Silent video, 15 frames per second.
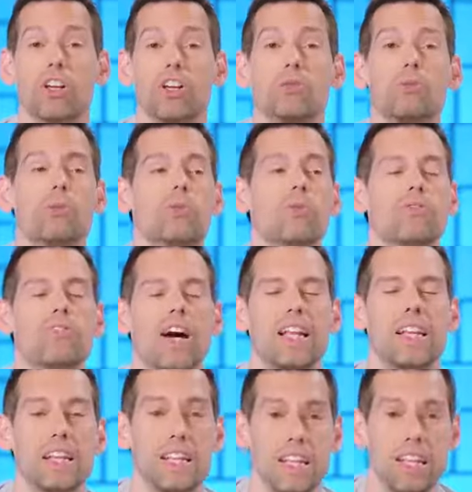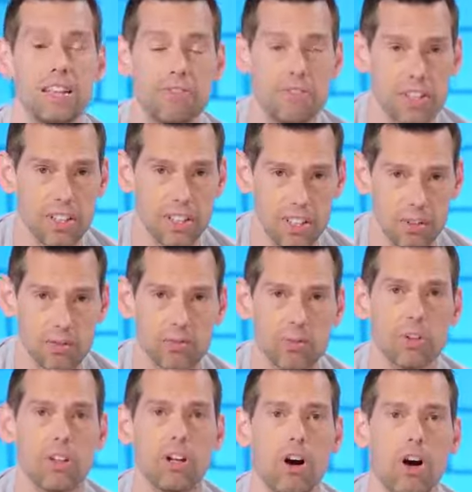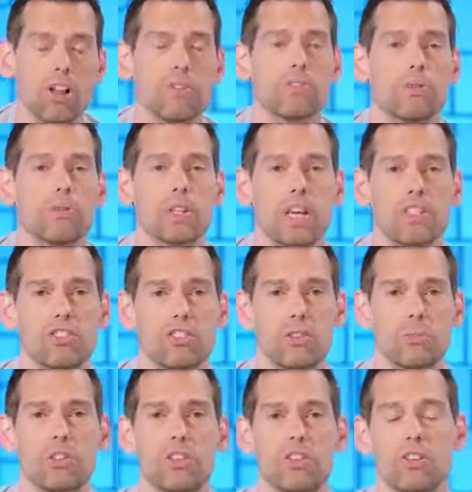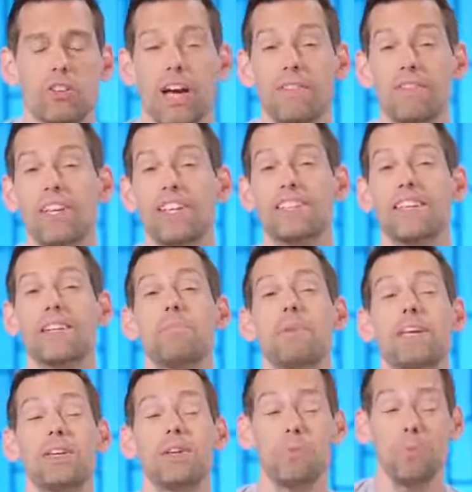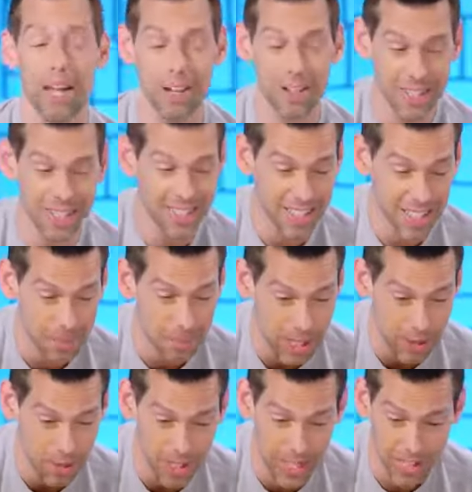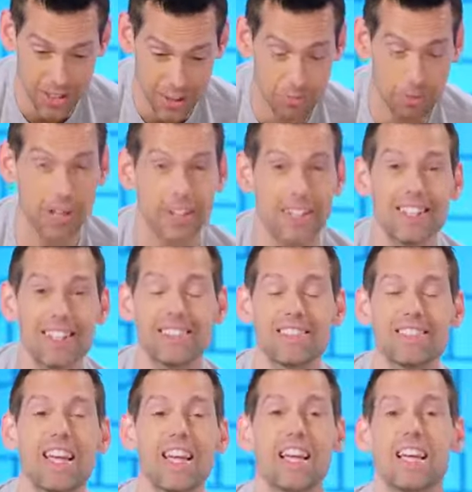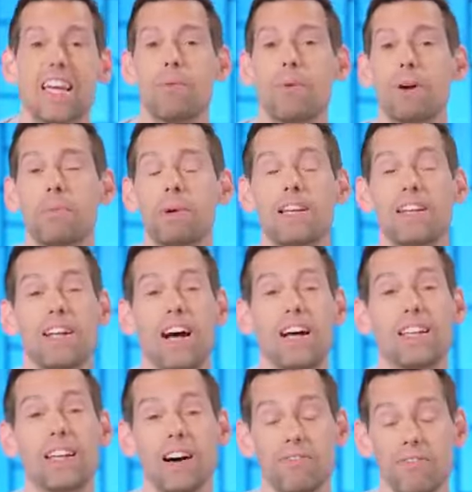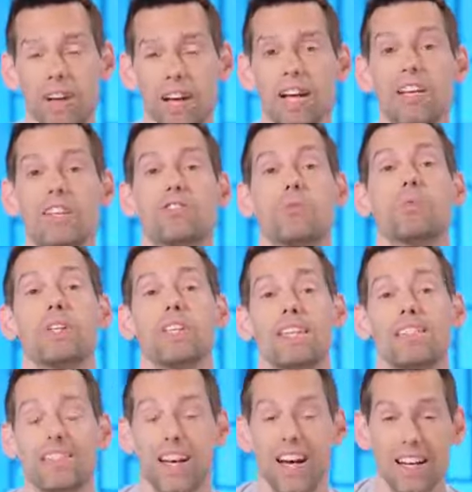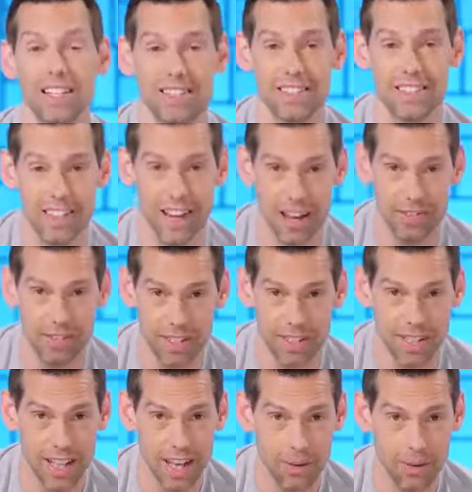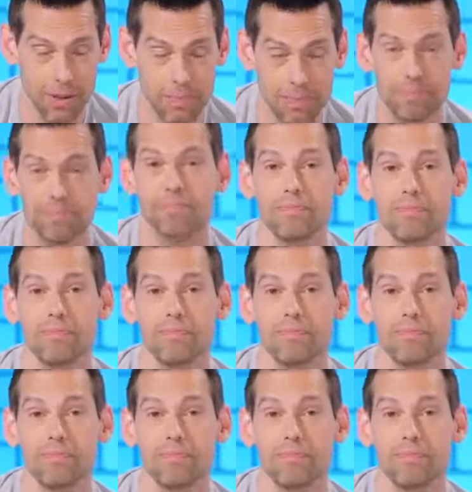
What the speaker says: You will find it infinitely useful in all of the relationships in your life. It is going to make you better. It is going to make your relationships better. It is insane. I can't recommend it enough. So please, guys, dive into that one.